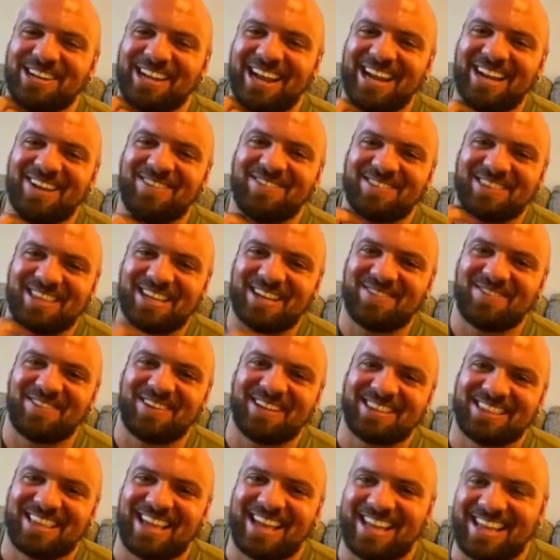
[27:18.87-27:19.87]
I didn't even think
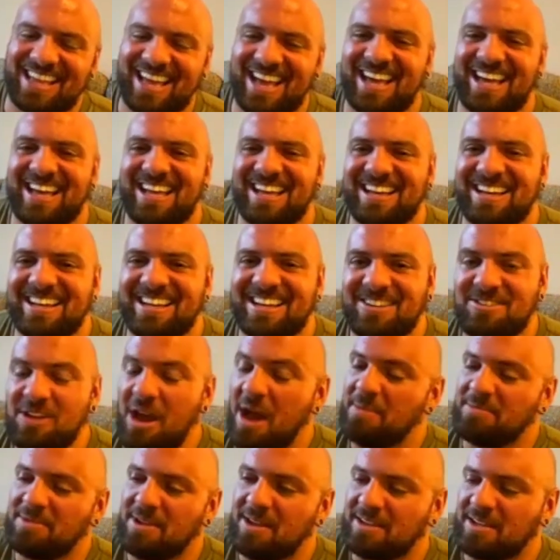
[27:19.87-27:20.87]
about that. Yeah. No,
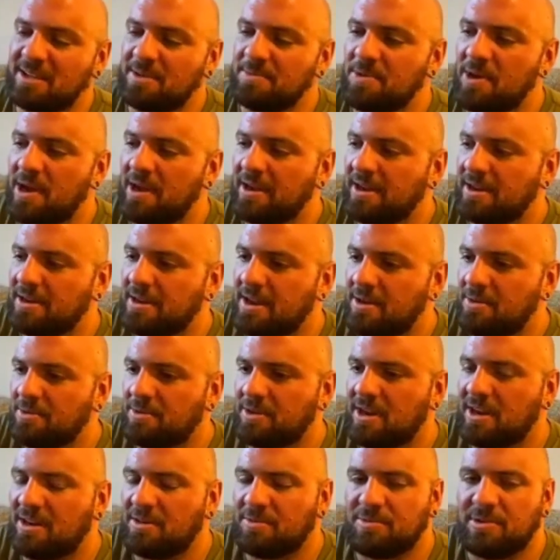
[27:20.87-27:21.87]
I'm lucky, bro. I got
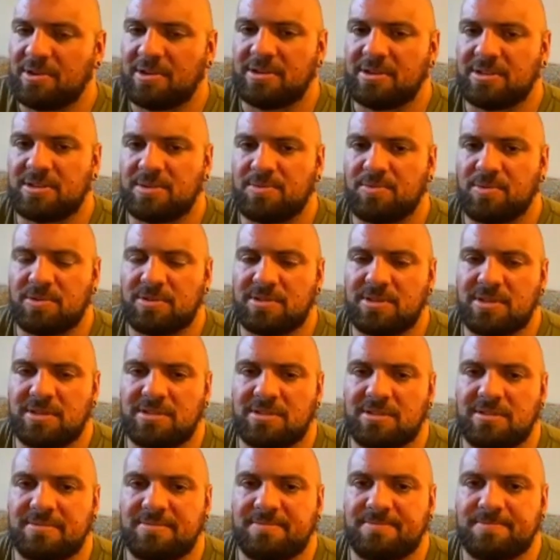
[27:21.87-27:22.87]
a really good support
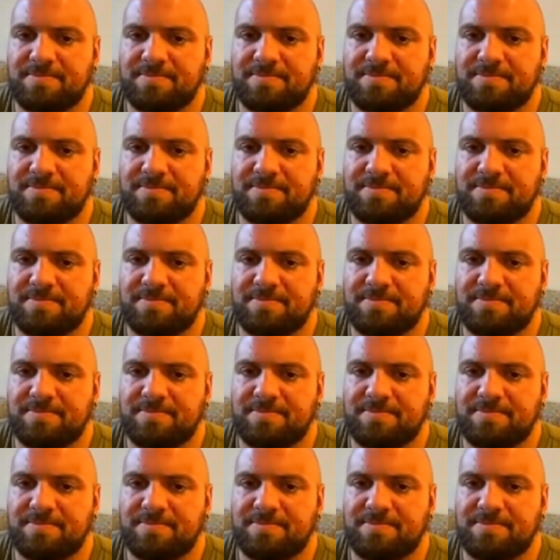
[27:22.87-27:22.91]
system.